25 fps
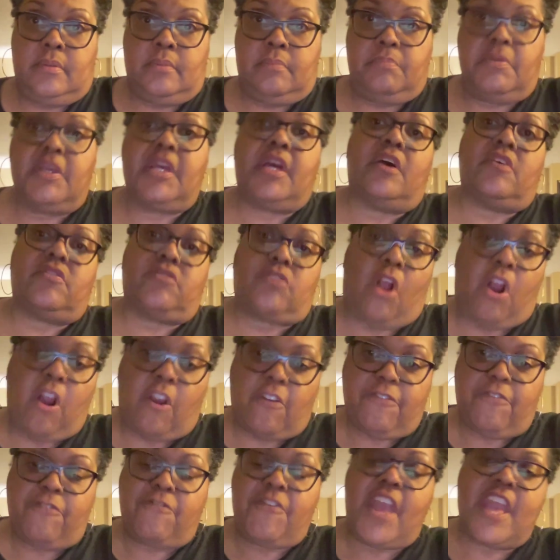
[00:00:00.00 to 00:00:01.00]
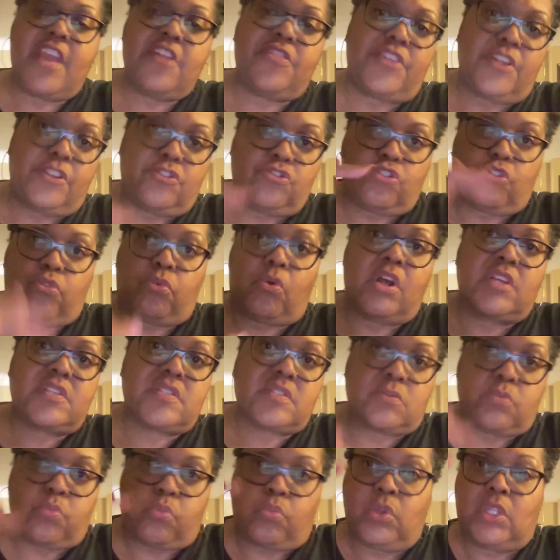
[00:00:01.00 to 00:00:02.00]
because our faith and
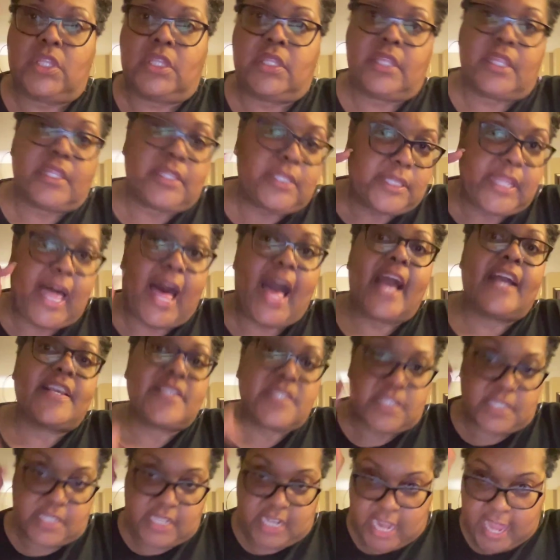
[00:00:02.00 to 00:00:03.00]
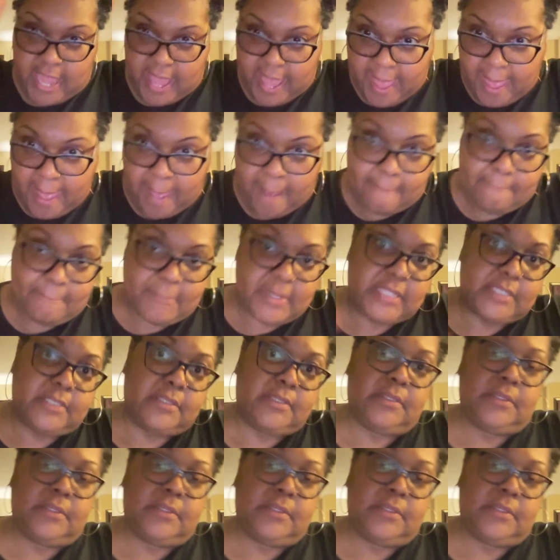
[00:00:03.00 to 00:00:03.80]
trust relies in Him.